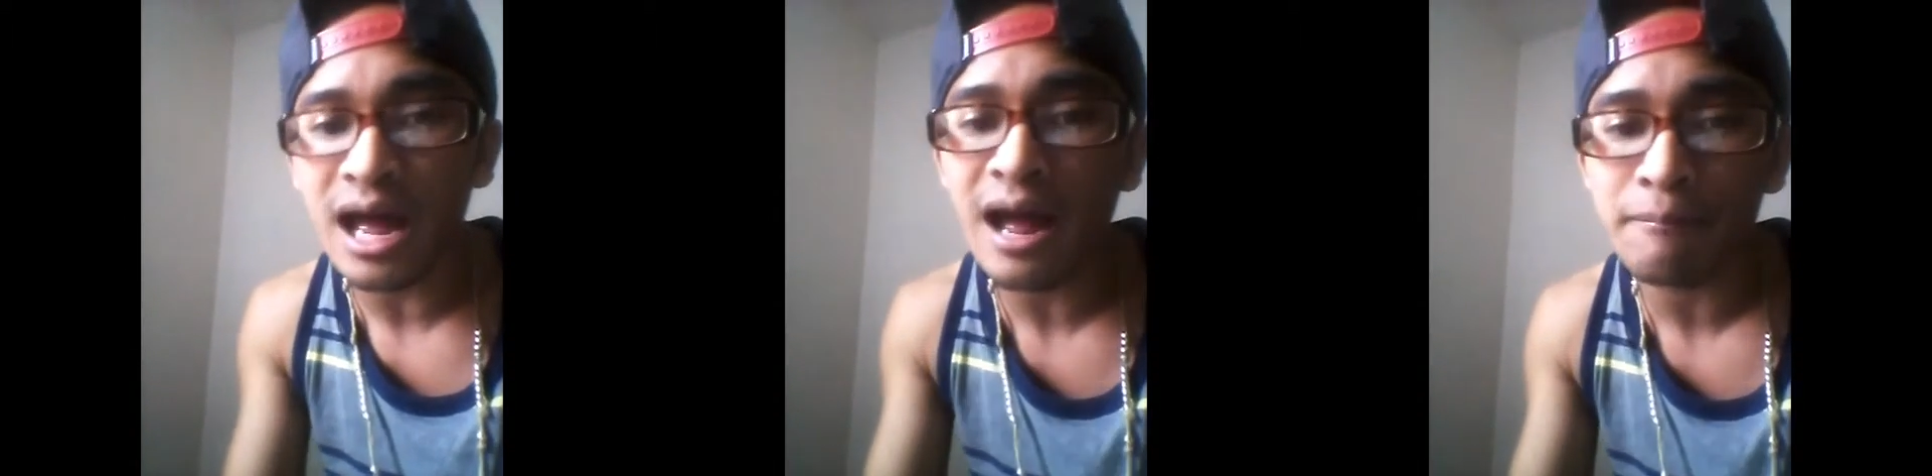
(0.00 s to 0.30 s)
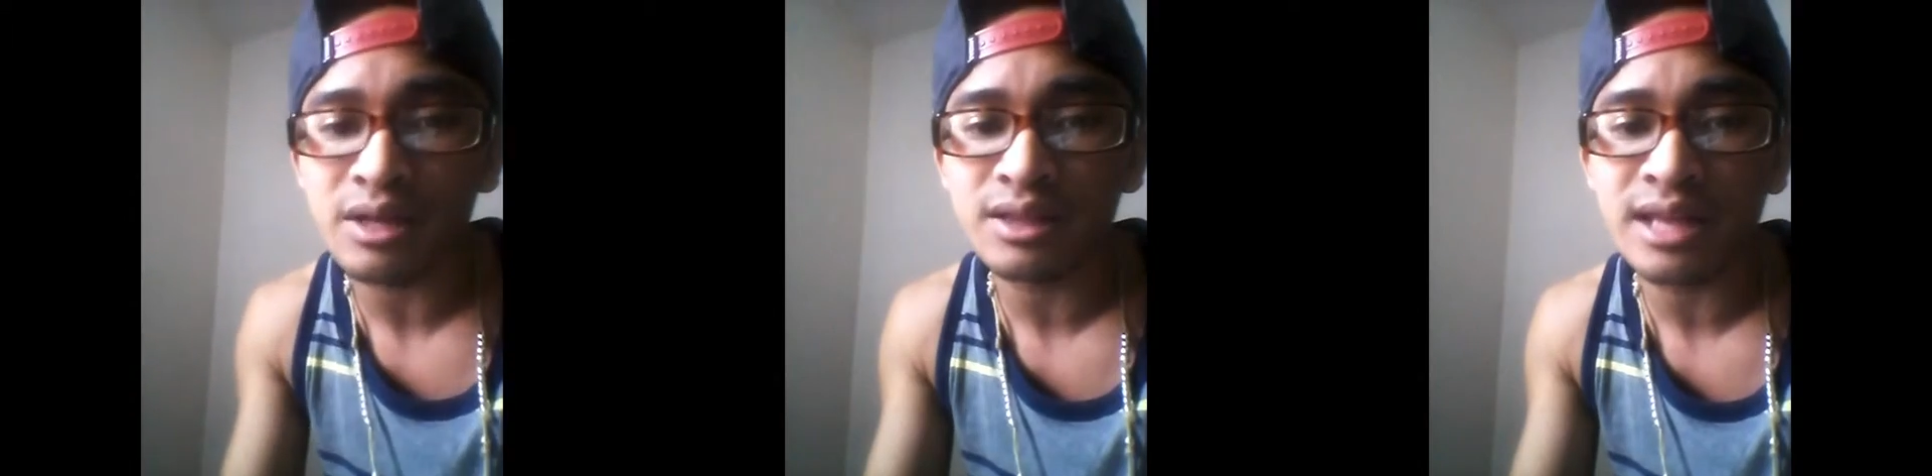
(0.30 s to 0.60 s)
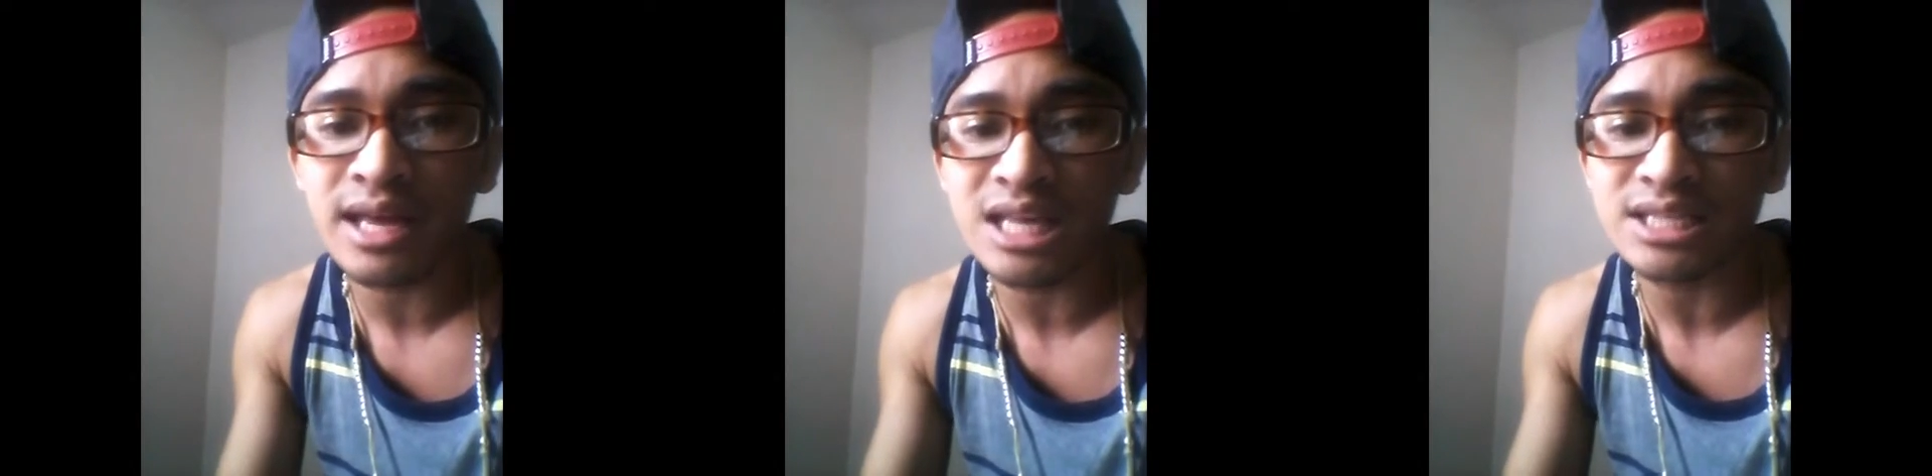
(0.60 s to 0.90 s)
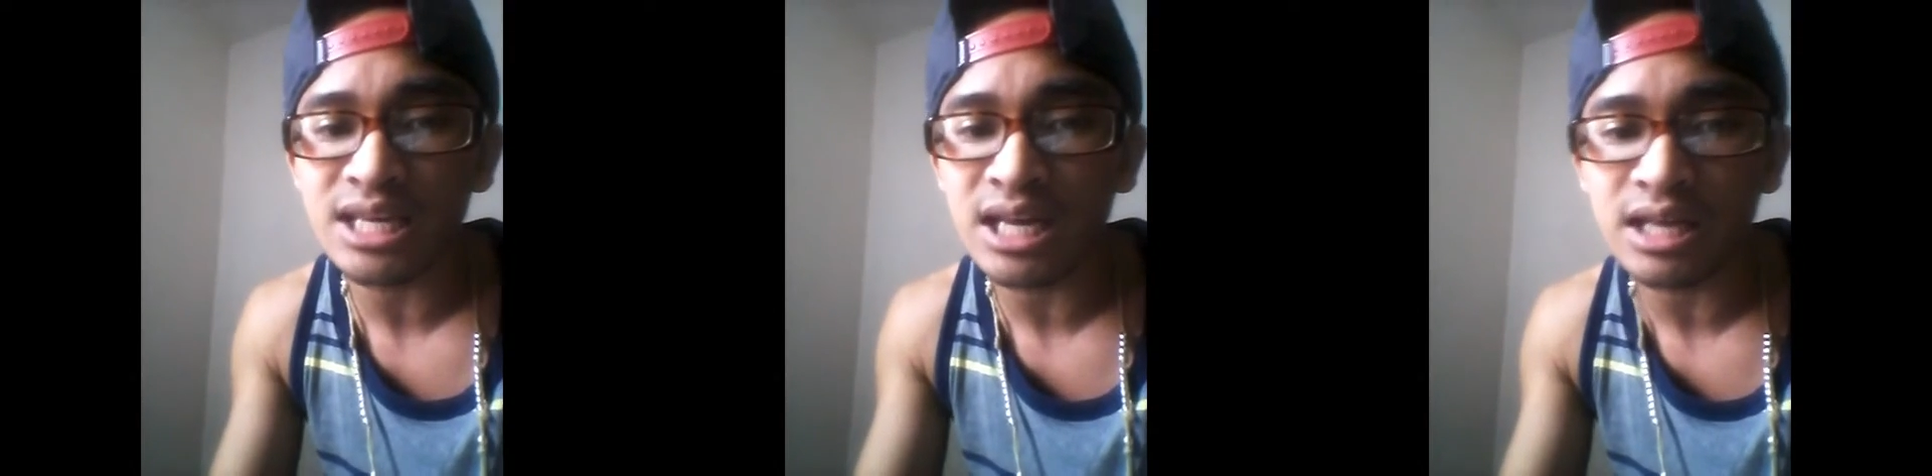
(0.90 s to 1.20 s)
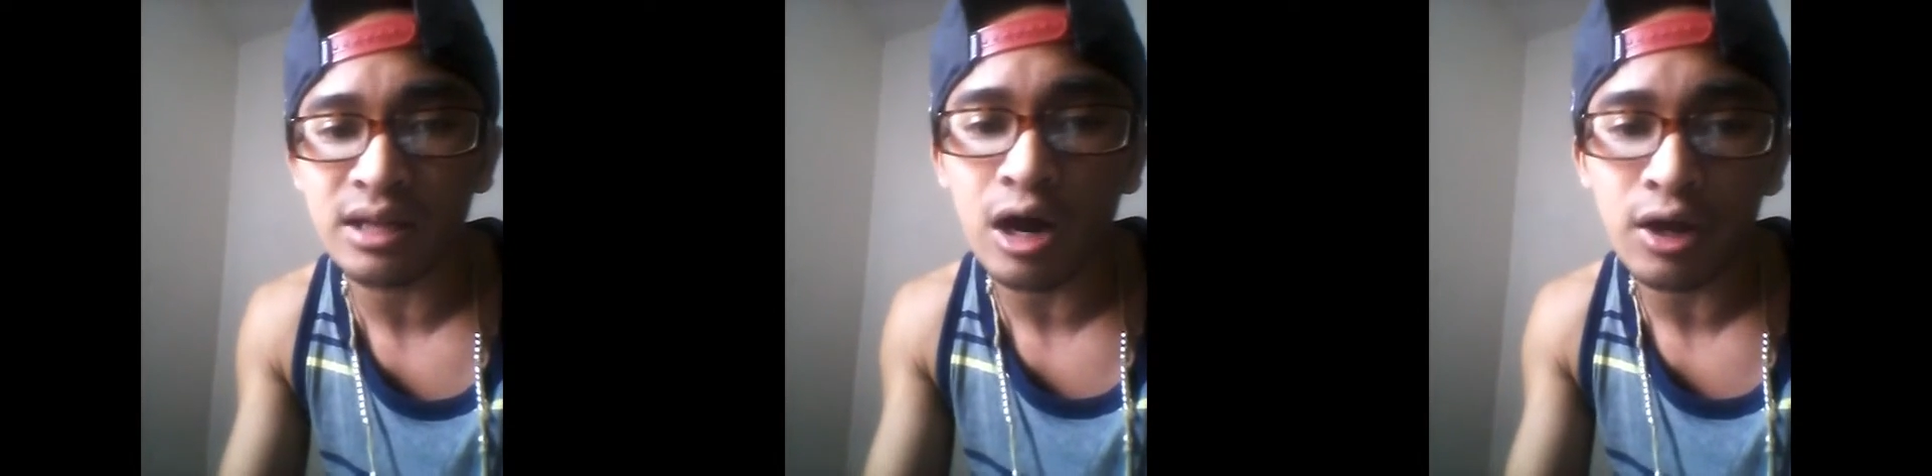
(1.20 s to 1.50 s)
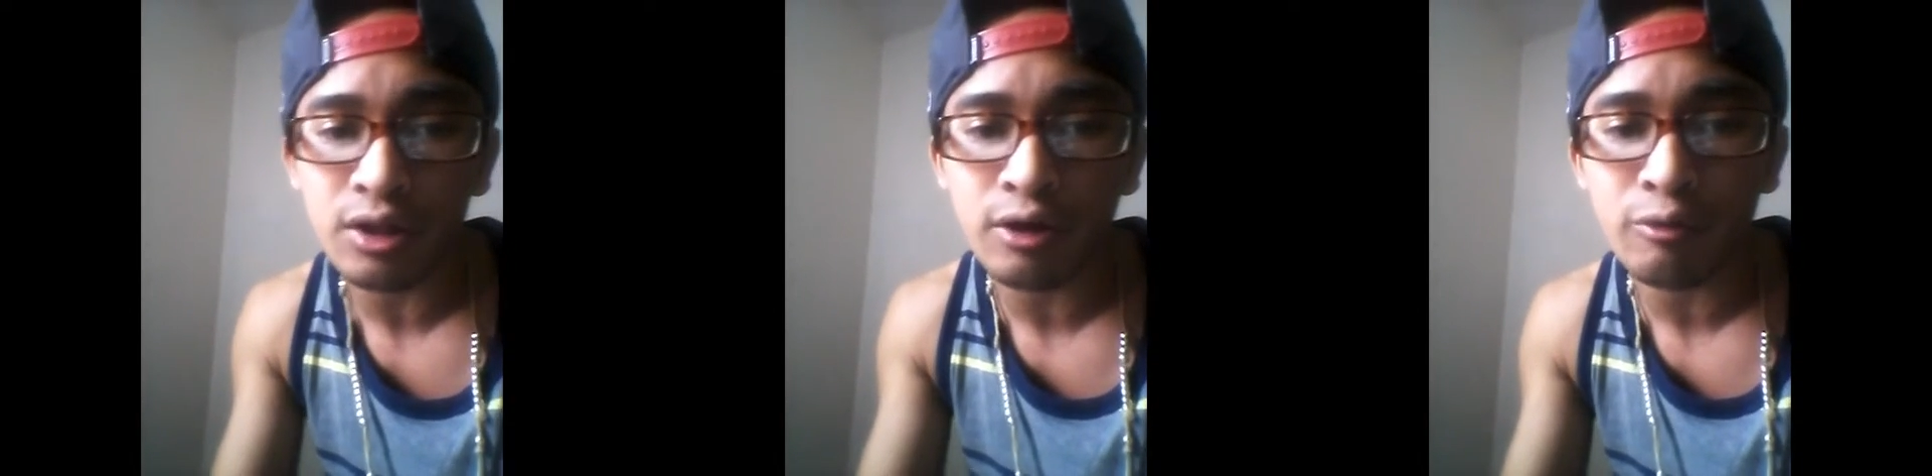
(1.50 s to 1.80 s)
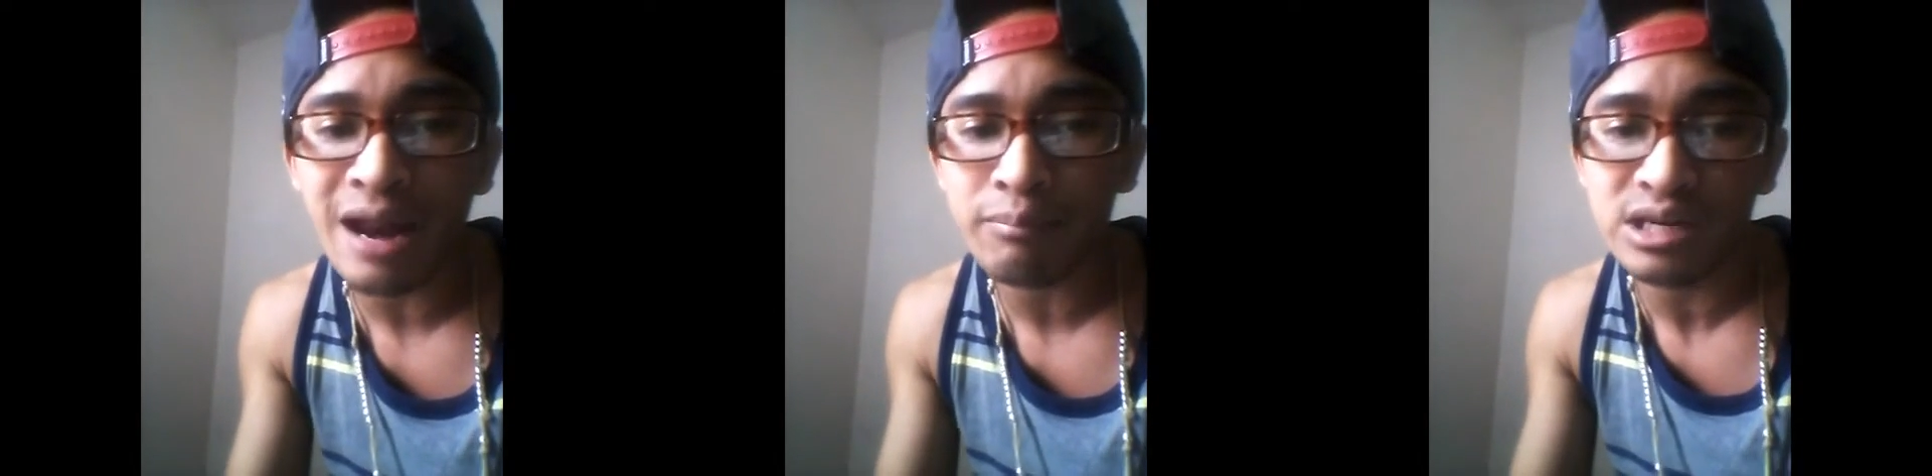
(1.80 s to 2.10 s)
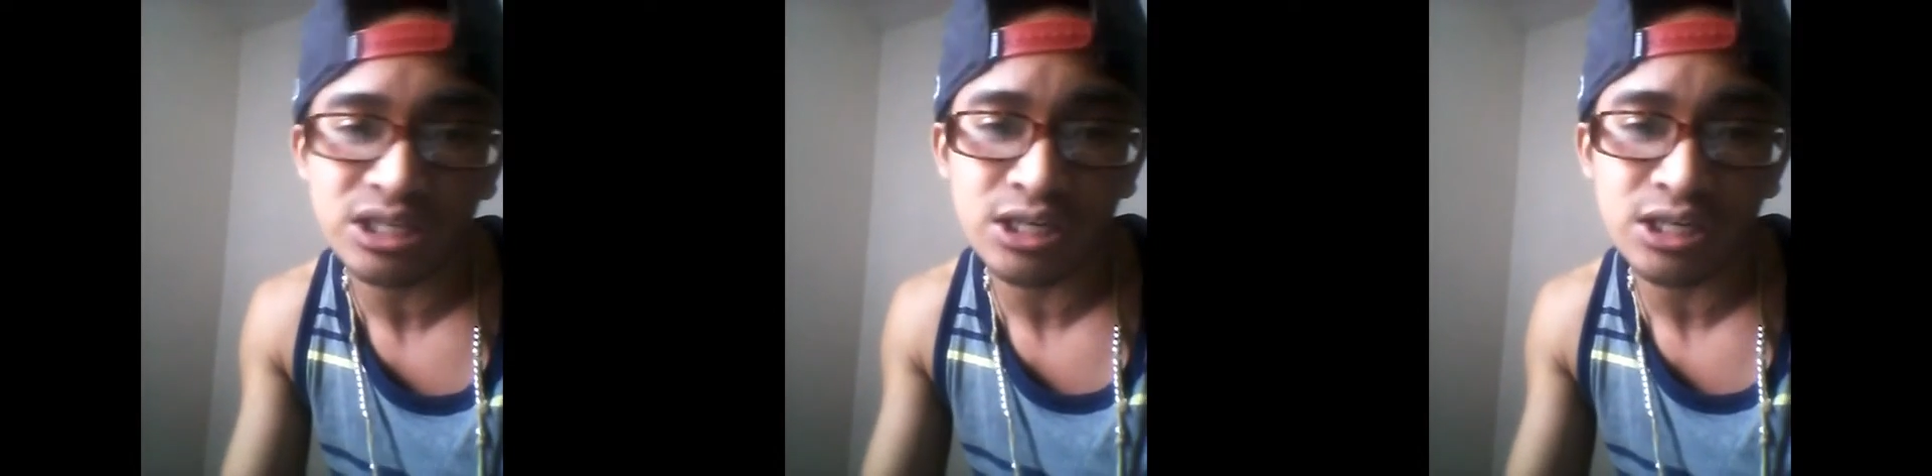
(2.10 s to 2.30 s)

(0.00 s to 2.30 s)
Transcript: I mean that is eating other rappers,